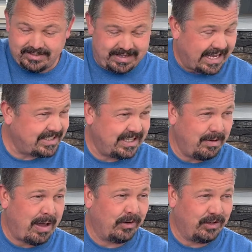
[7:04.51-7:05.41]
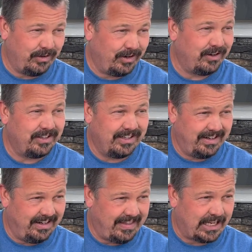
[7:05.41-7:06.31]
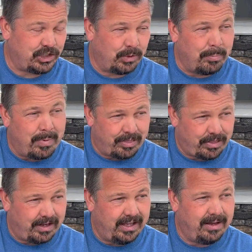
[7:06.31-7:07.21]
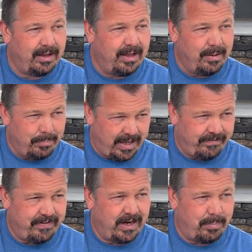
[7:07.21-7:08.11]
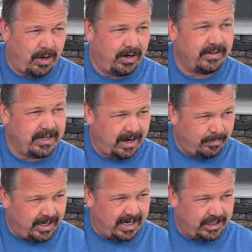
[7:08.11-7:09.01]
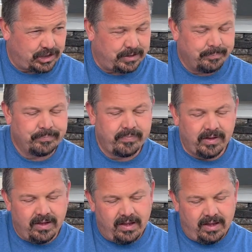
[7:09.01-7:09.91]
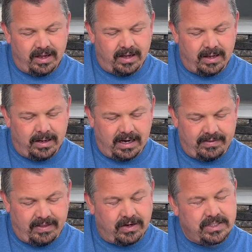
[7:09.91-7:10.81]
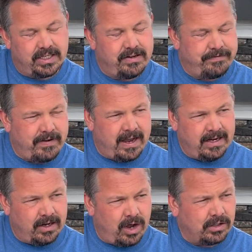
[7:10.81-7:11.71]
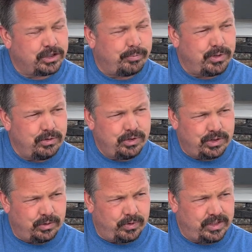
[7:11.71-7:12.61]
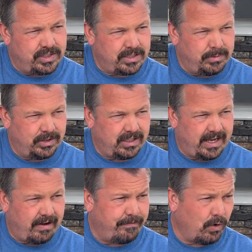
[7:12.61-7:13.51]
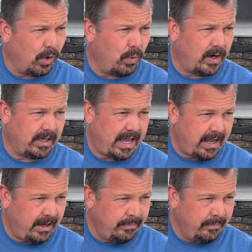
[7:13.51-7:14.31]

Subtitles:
That's the amount you earned, and that's your monthly benefit upon retirement age. And then there's a defined contribution, which is similar to like a 401k.